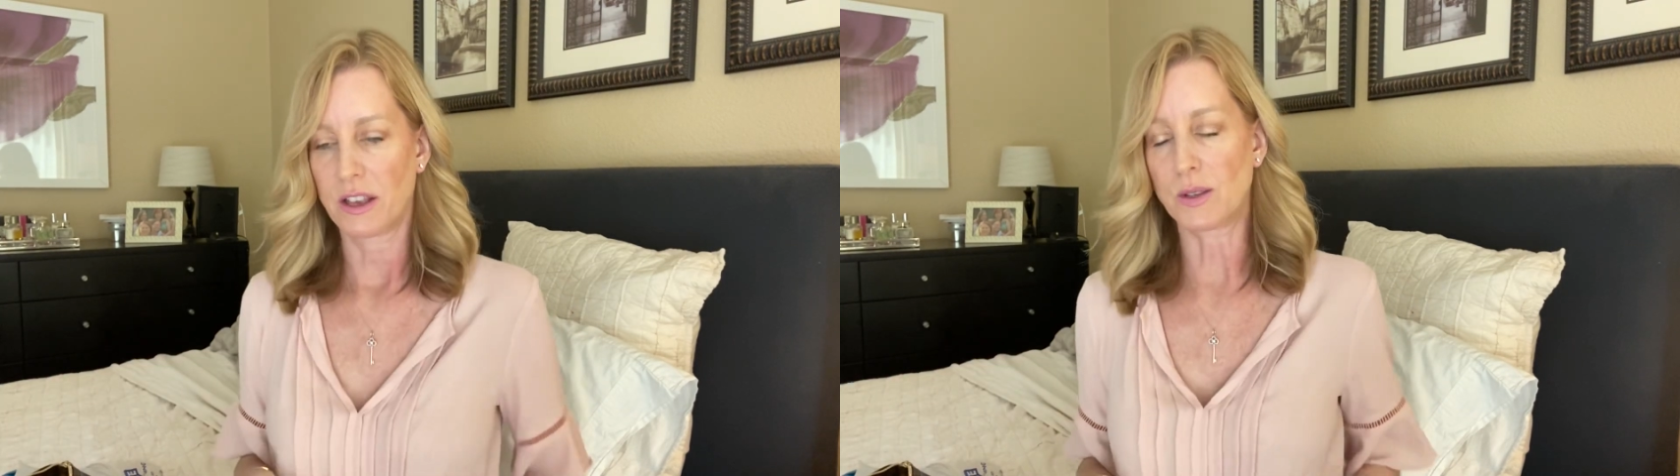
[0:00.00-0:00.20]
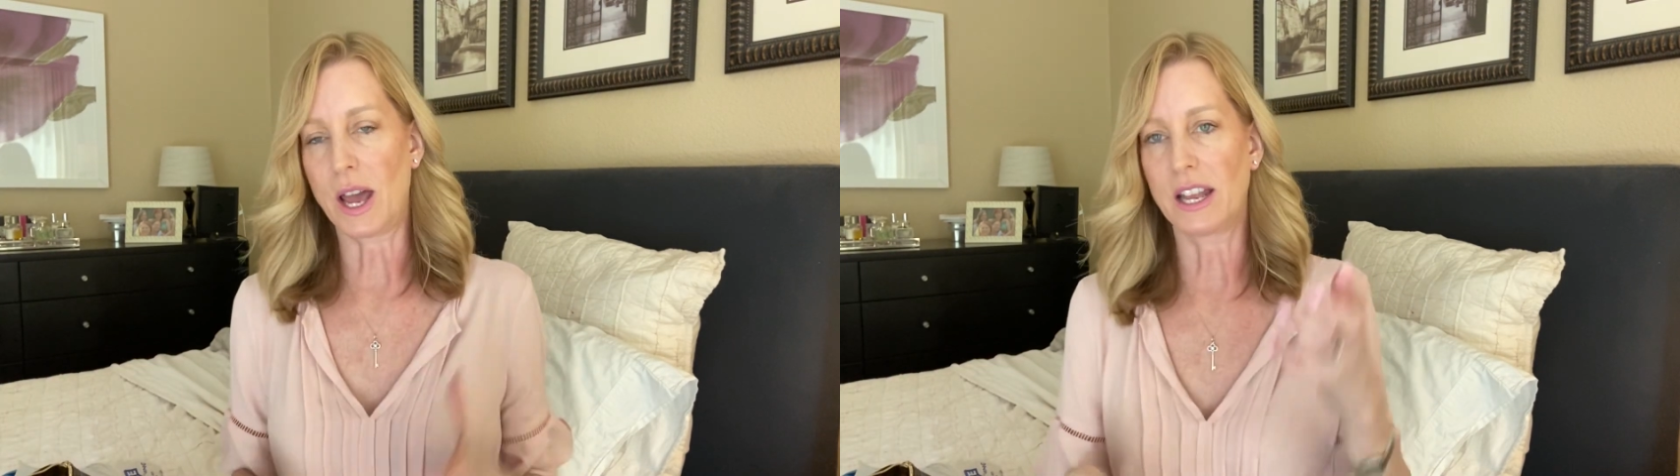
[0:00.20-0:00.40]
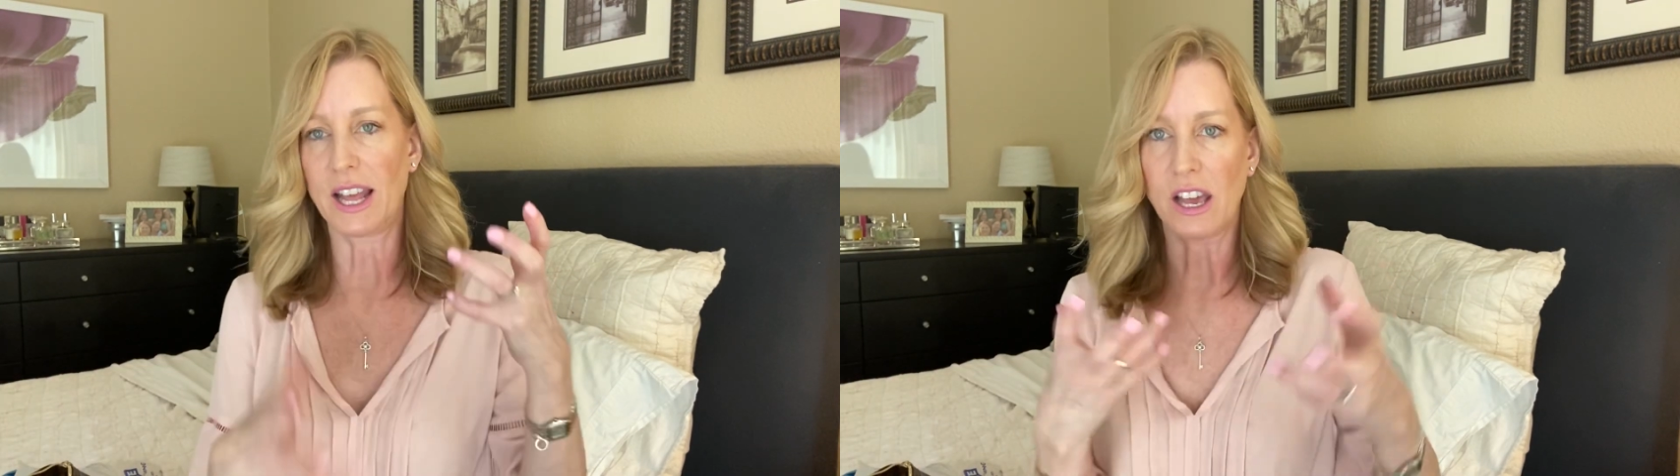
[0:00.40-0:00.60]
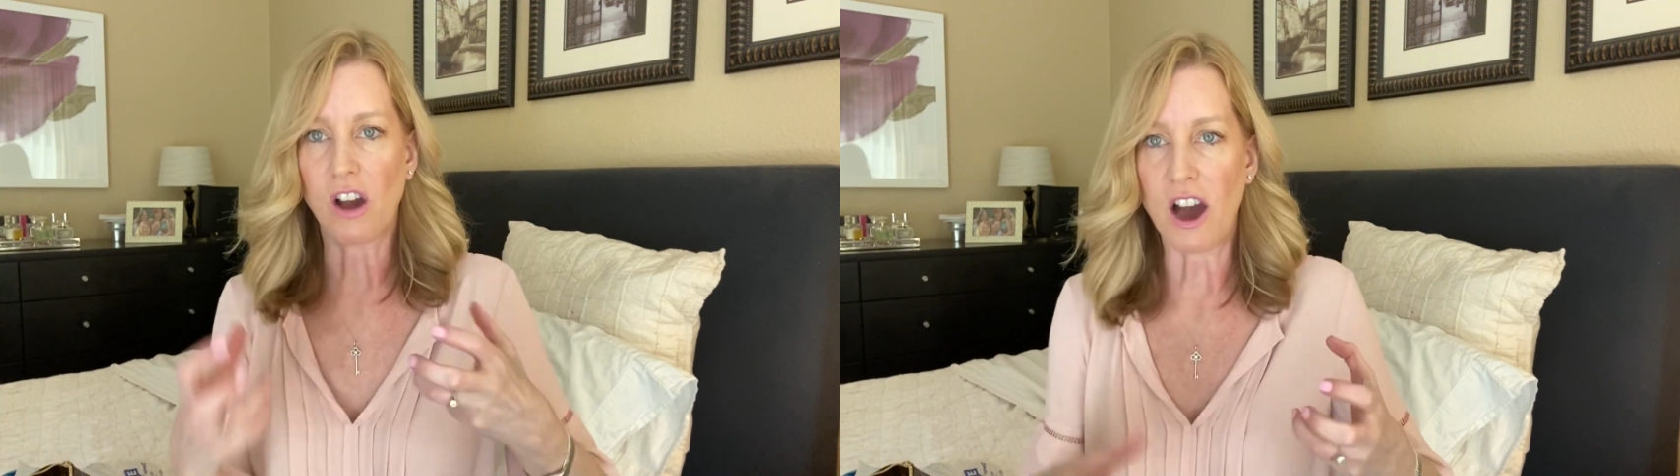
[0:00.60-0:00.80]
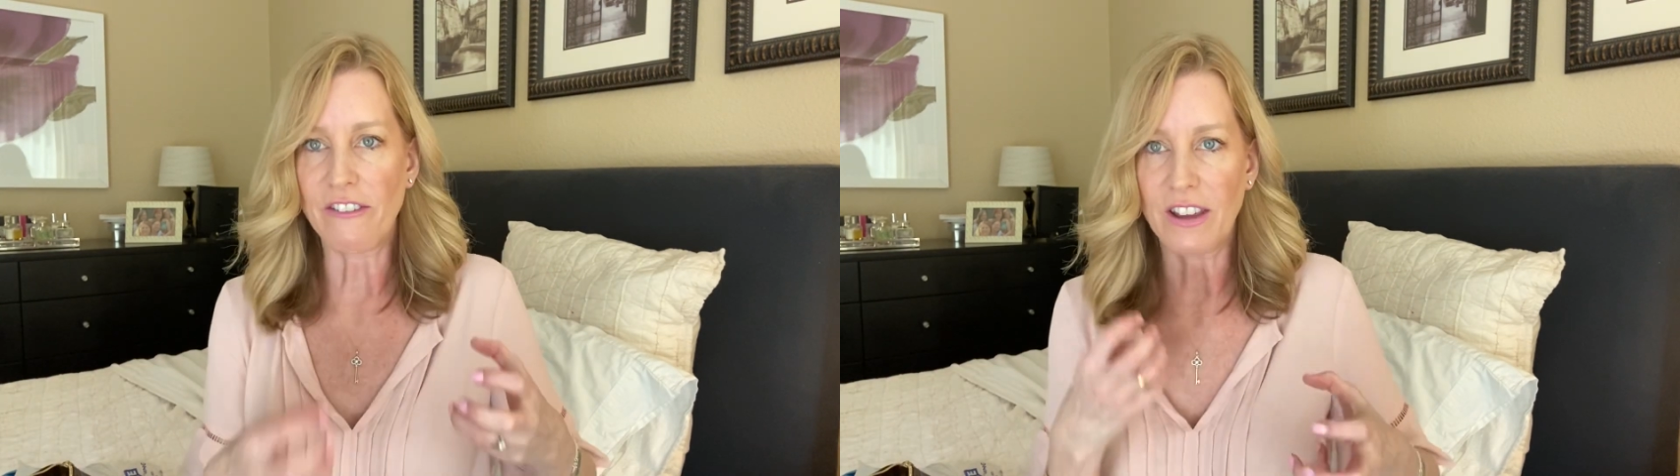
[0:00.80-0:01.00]
So I had like
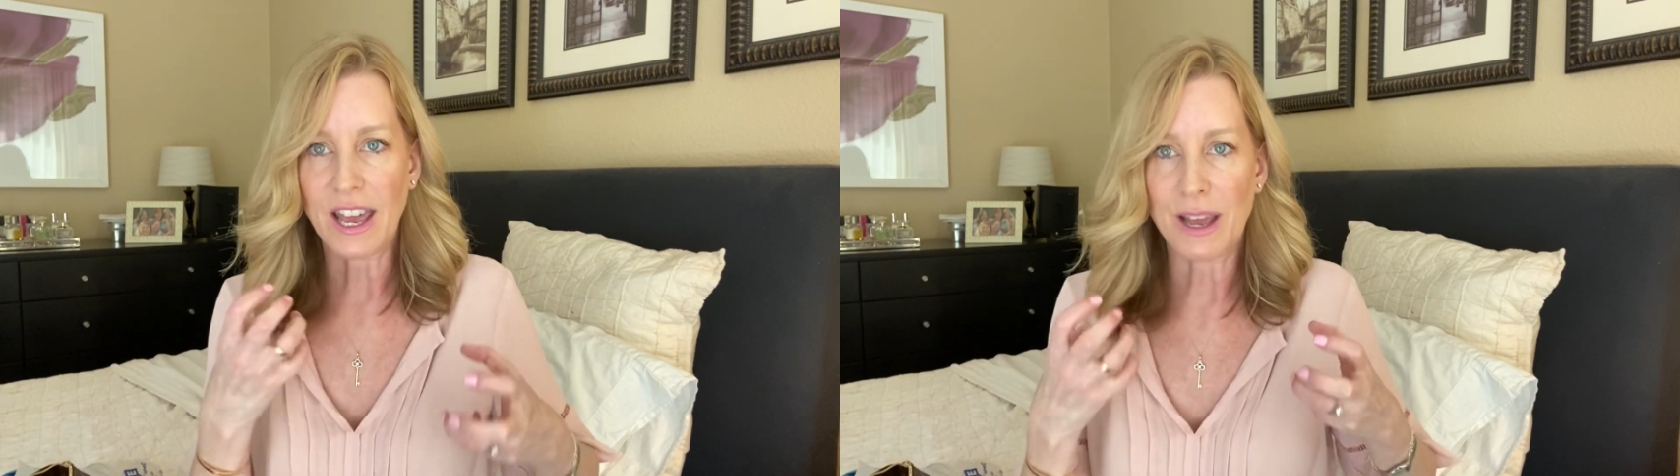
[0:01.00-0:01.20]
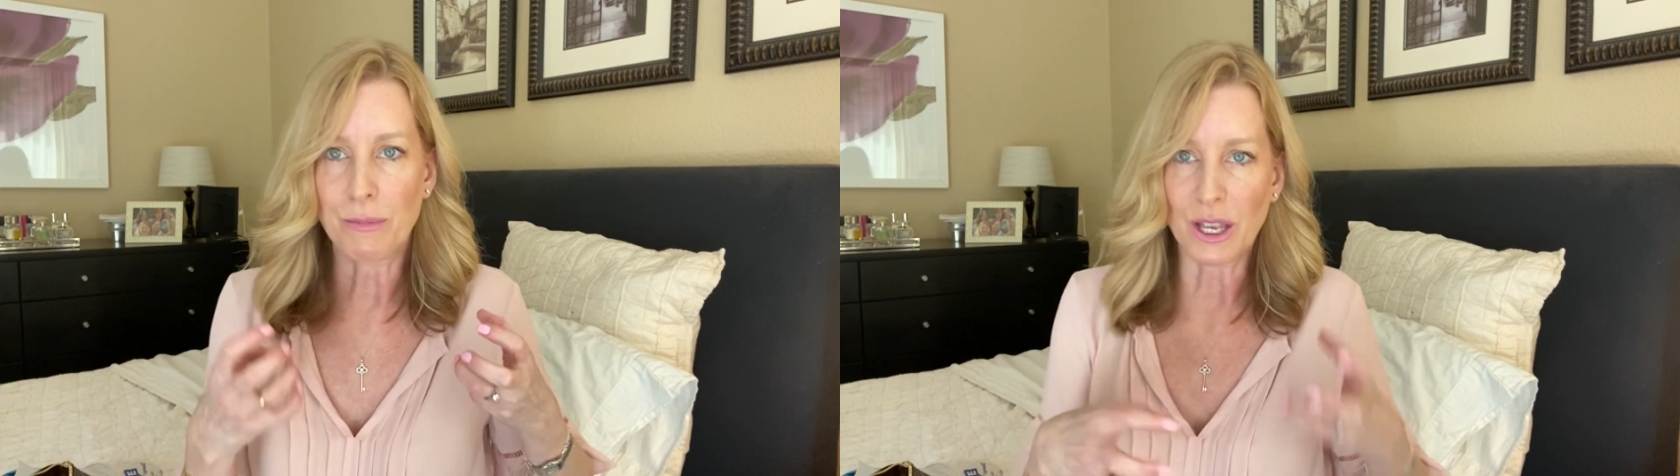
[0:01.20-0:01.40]
coffee, I had my